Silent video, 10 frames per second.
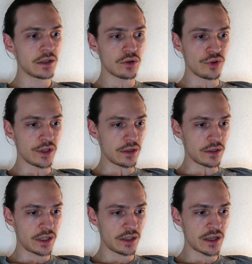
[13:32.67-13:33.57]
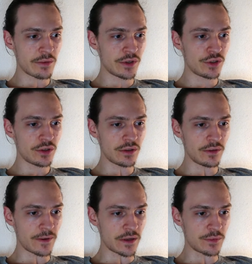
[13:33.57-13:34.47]
Critical hit damage,
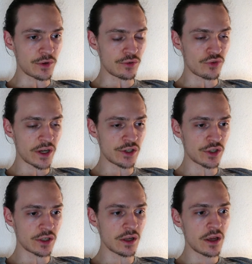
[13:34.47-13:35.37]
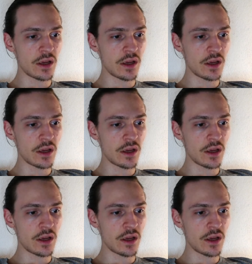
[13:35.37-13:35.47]
defense penetration.